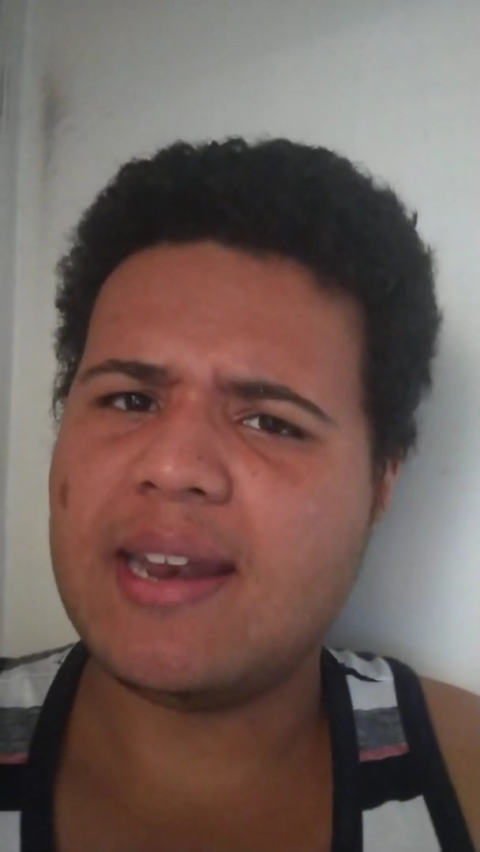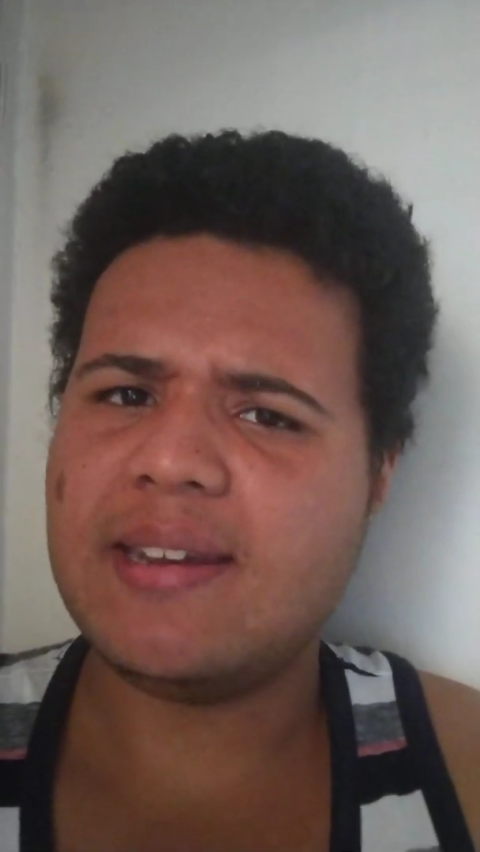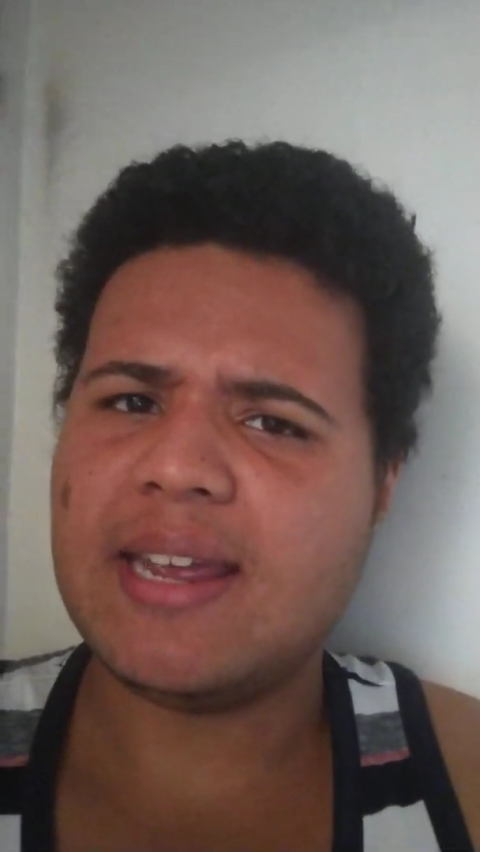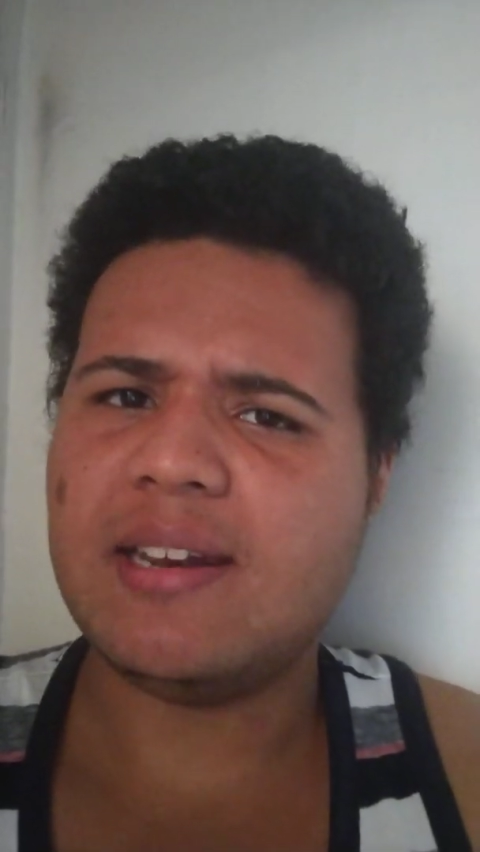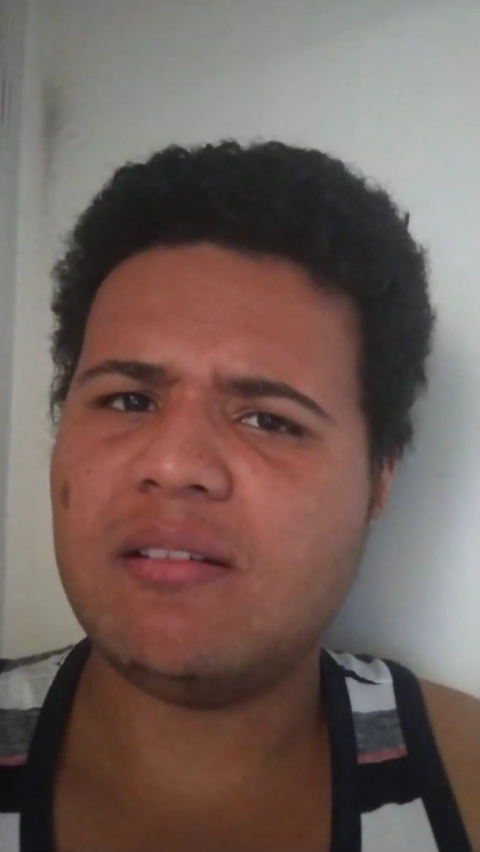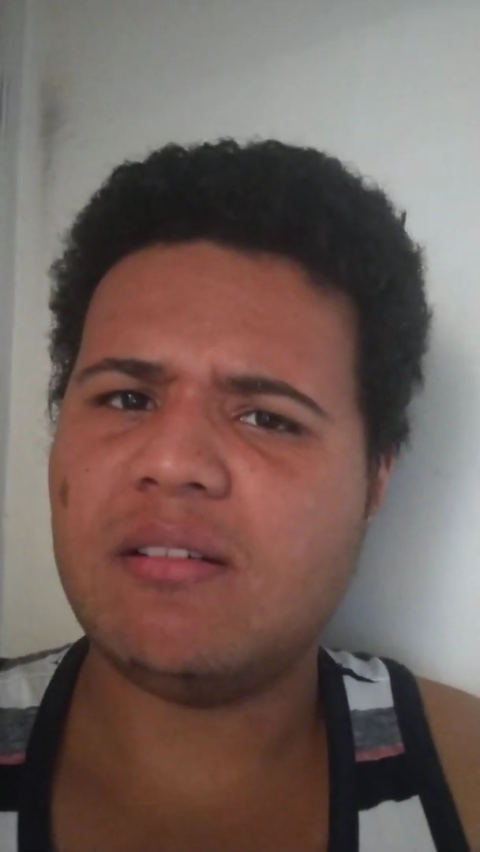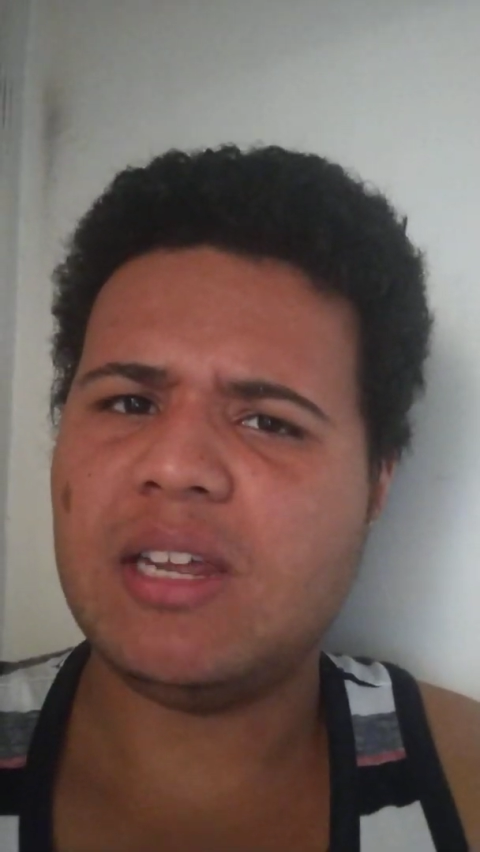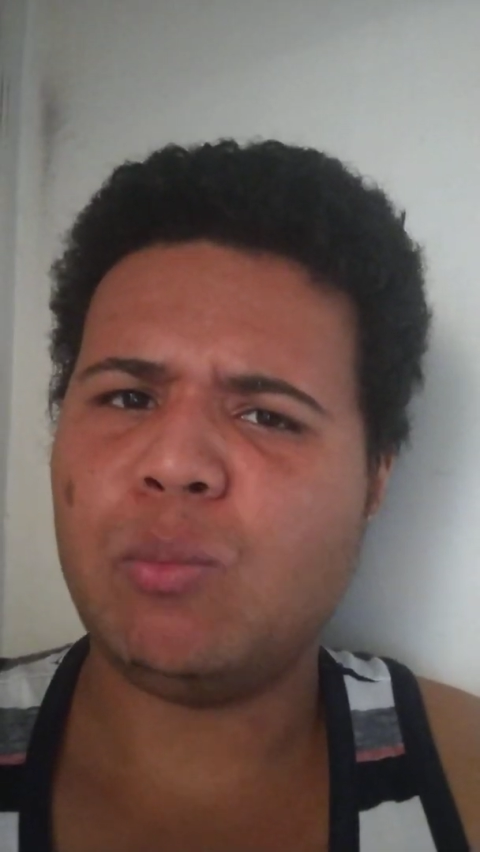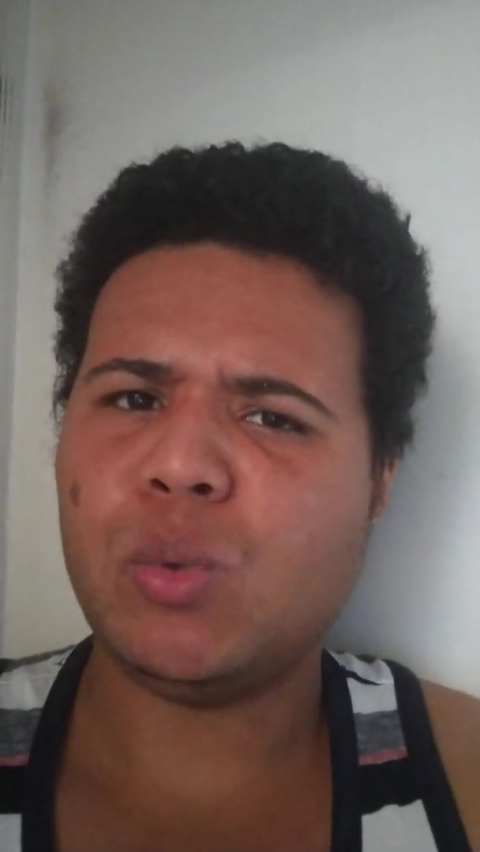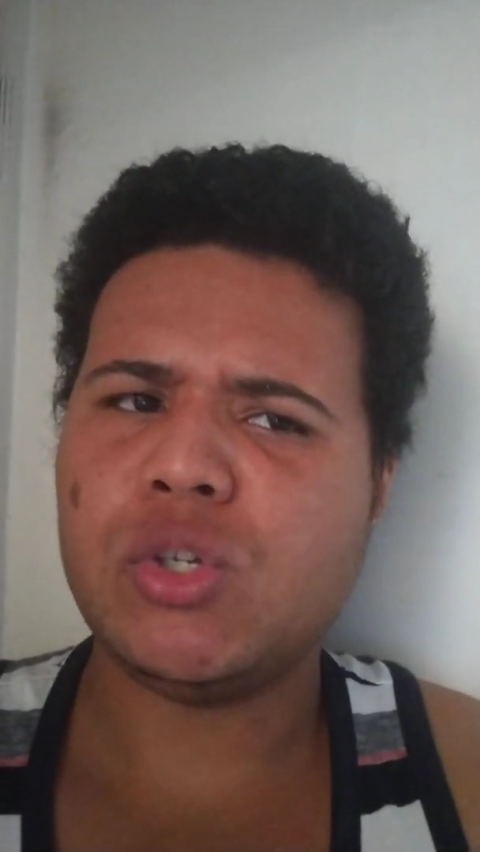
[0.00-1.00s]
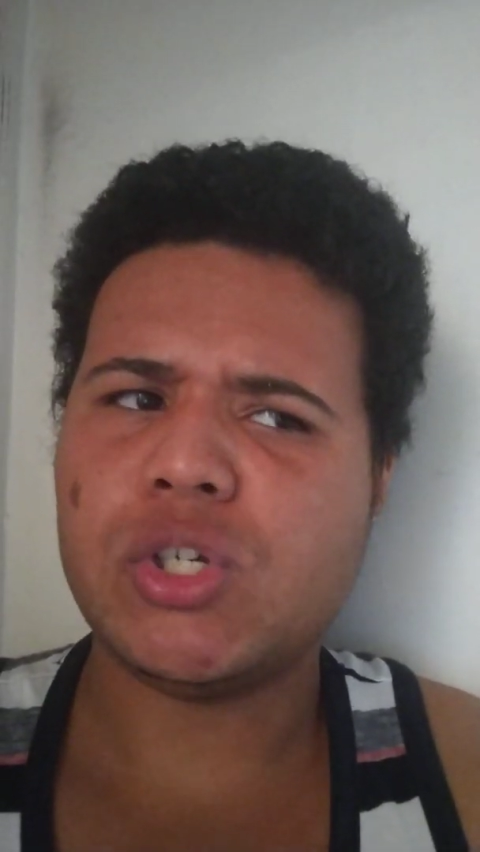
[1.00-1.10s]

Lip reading: and then it would